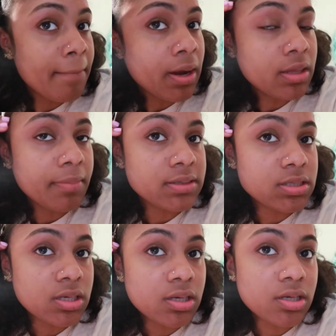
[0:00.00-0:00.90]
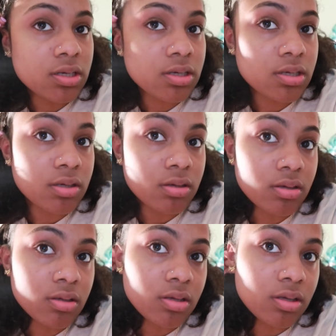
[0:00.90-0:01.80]
probably about
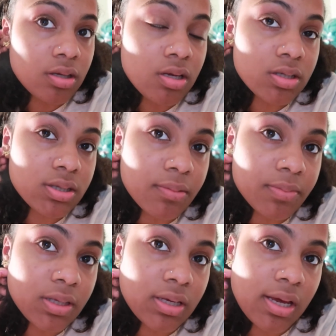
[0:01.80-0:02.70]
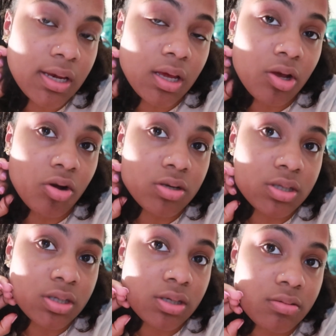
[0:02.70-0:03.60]
to eat something and then go to
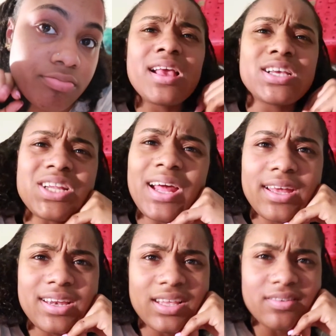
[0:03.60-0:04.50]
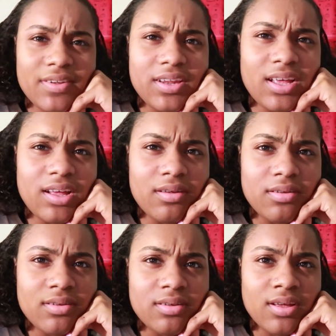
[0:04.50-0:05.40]
sleep should i end this video
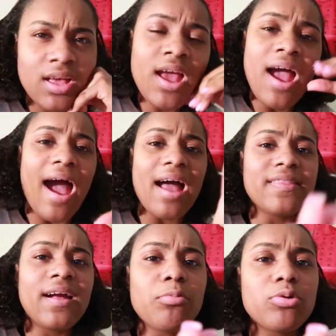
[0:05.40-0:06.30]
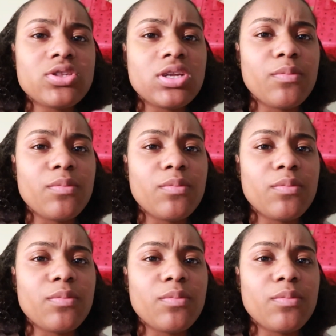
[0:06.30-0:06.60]
i think i'm going to the